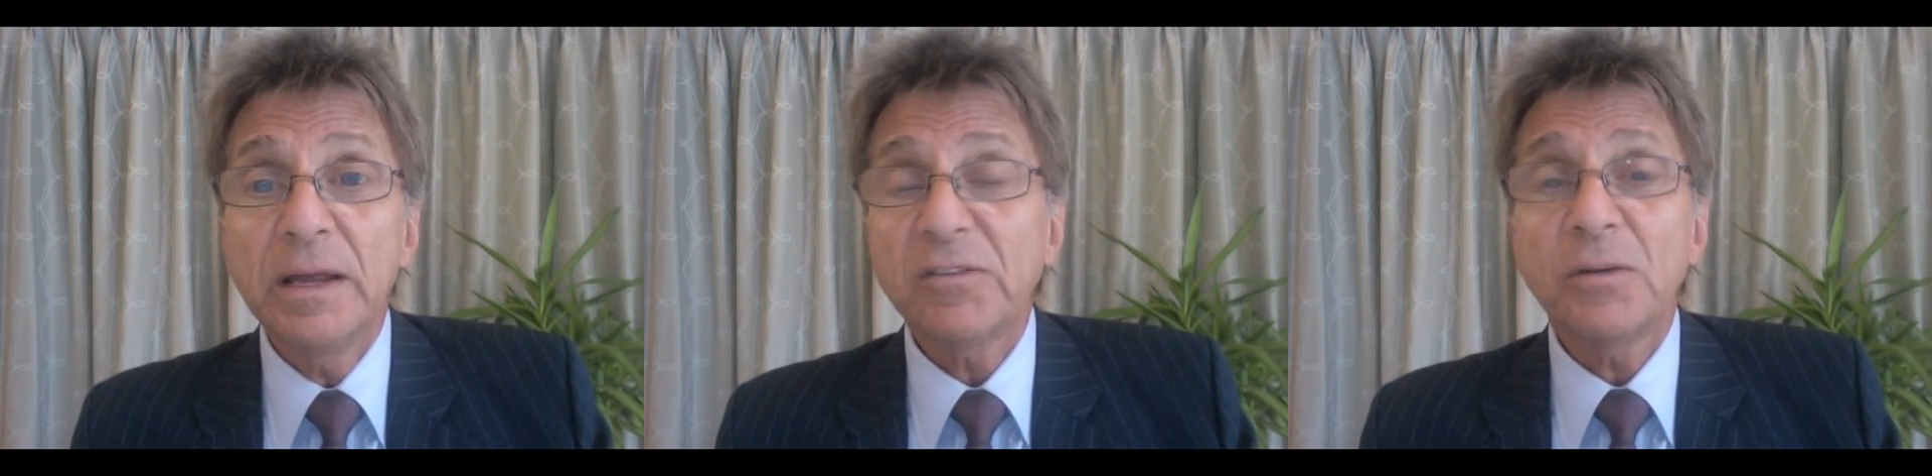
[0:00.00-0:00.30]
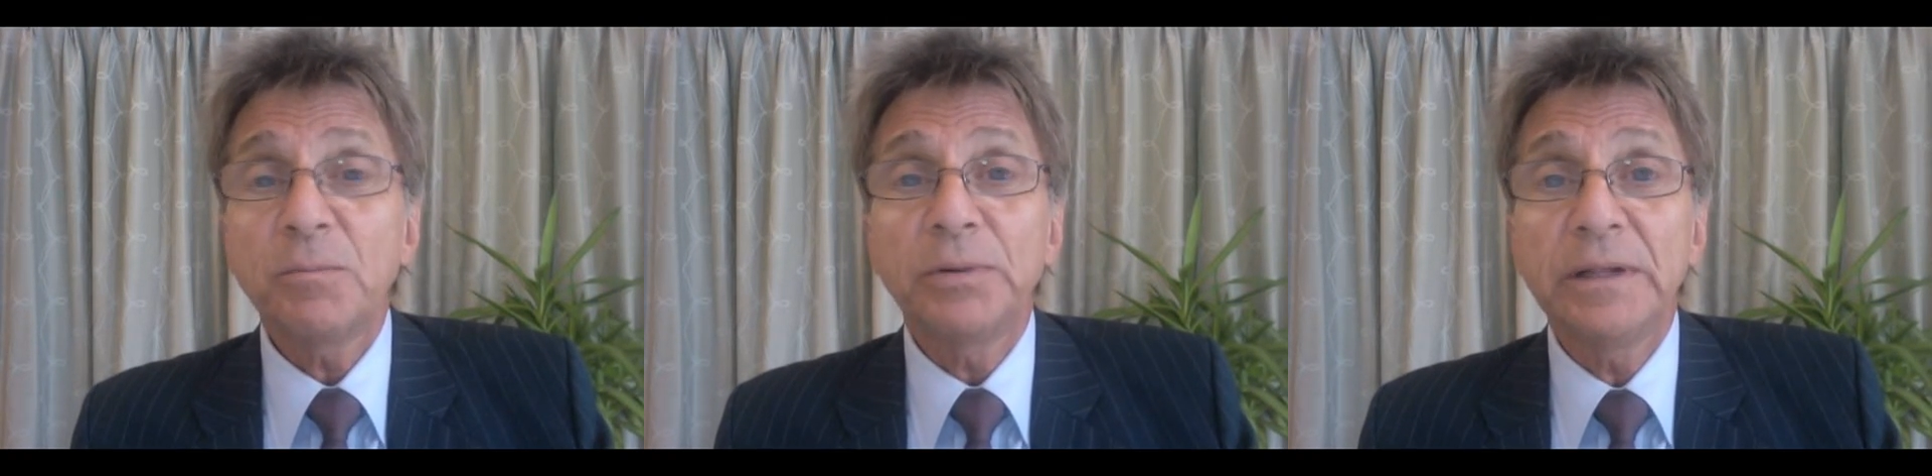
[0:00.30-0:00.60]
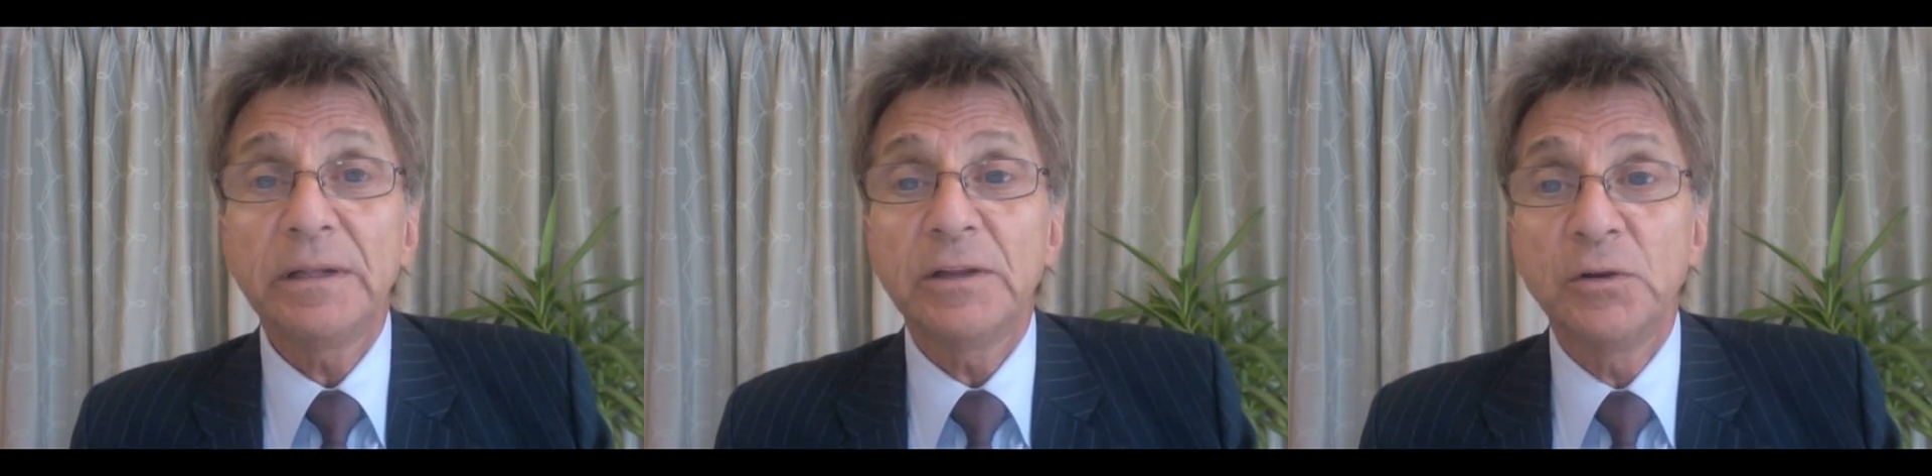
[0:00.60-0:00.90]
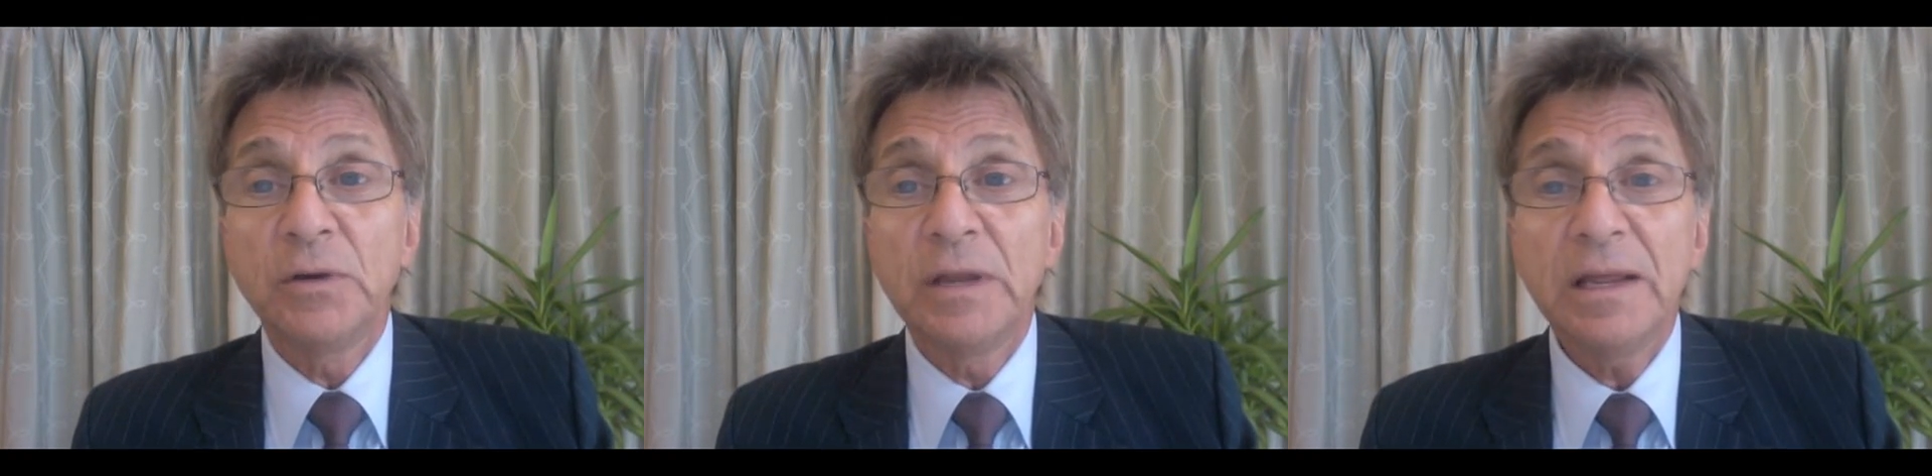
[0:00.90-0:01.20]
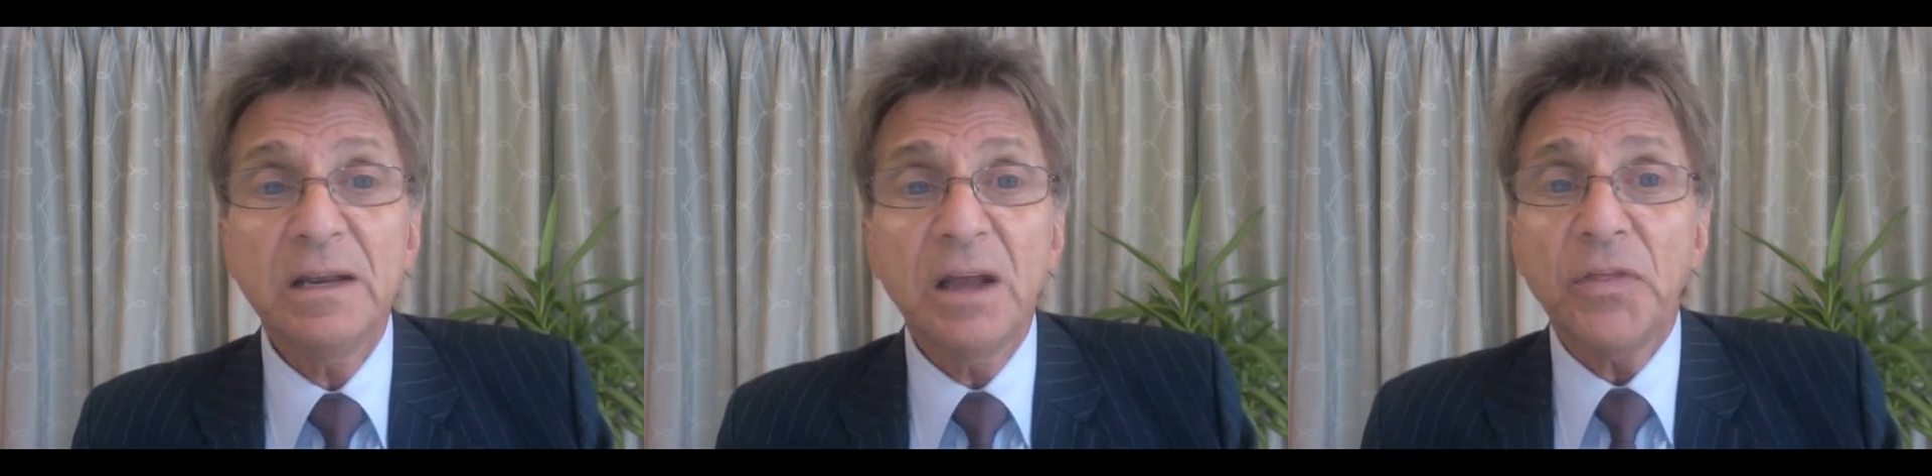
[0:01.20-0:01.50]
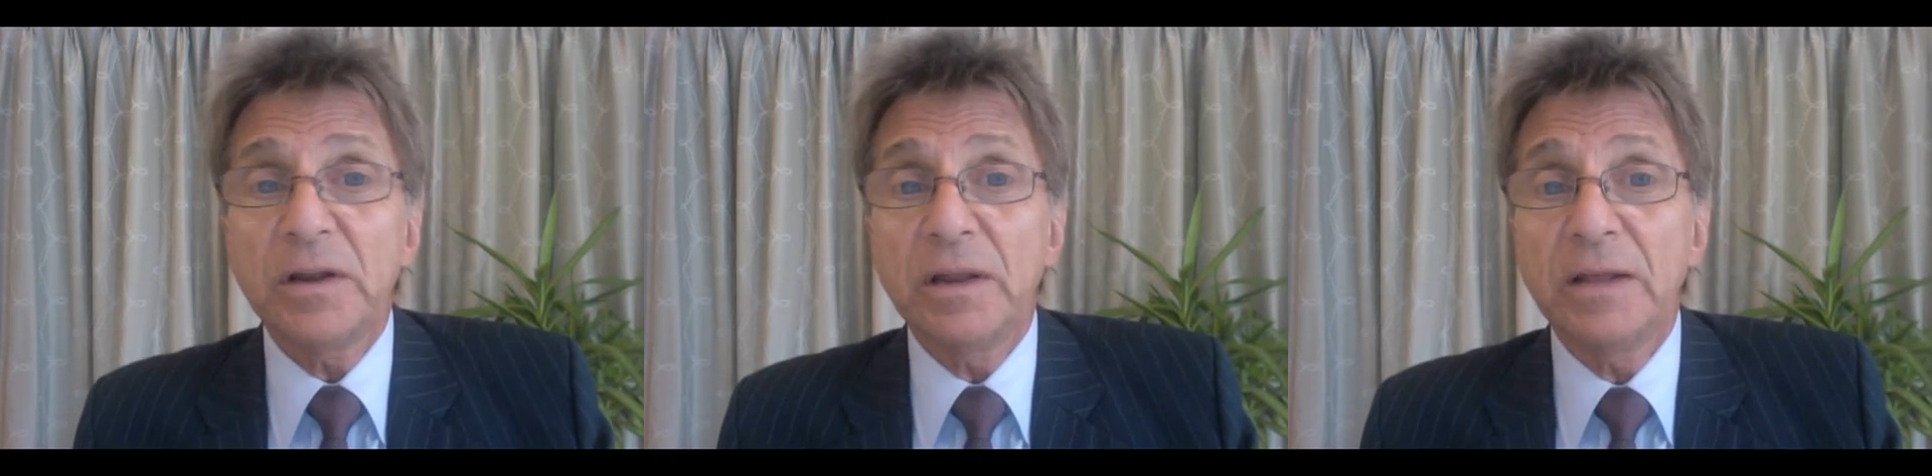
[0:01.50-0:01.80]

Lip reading: It's completely unique. Nothing